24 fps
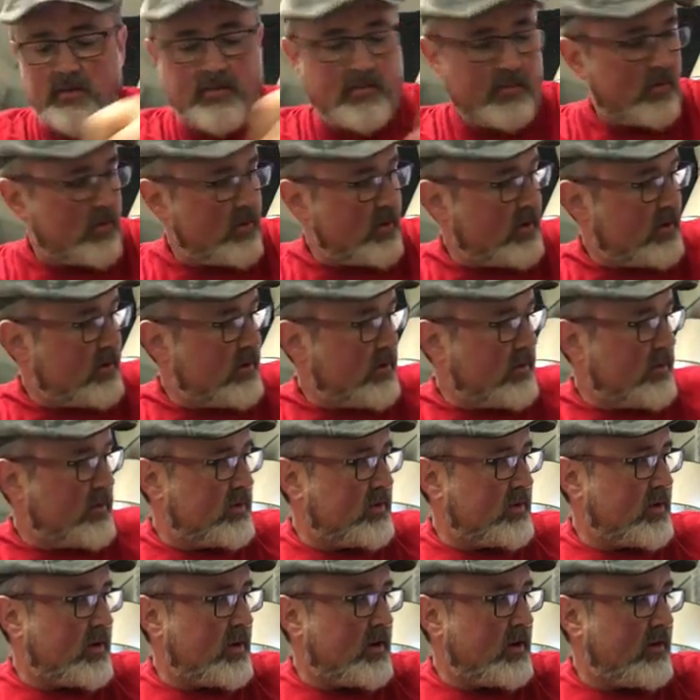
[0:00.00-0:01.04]
I'm going to
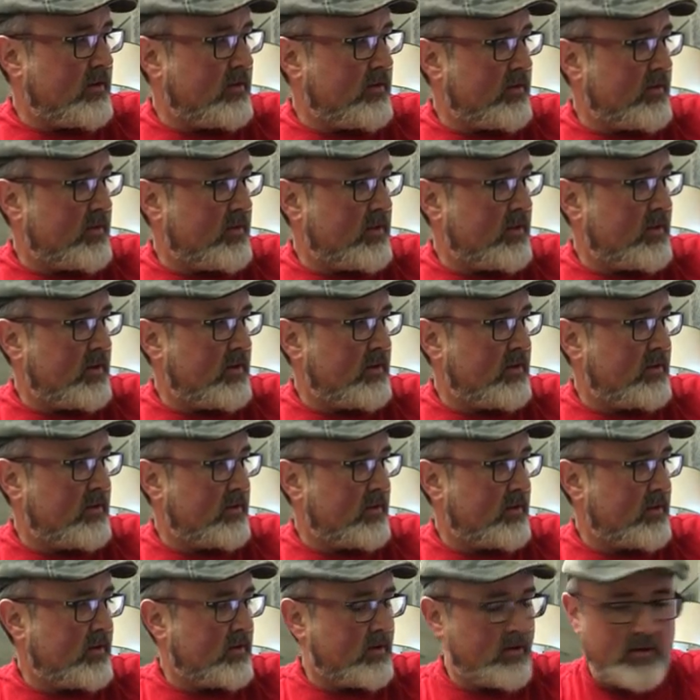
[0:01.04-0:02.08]
save
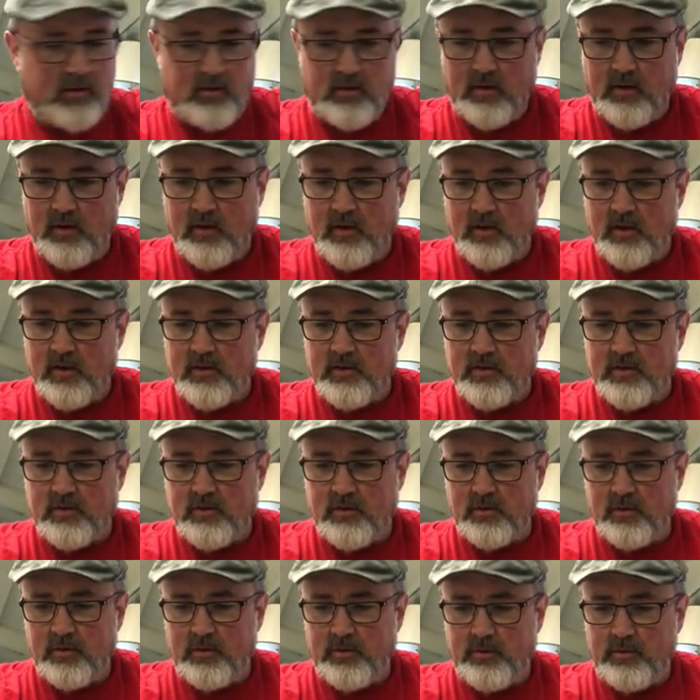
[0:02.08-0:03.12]
these
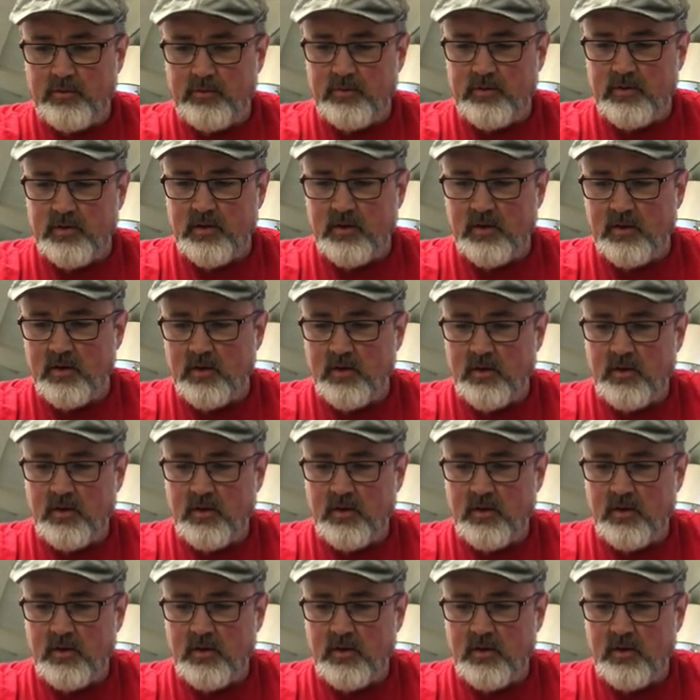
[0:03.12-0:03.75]
screws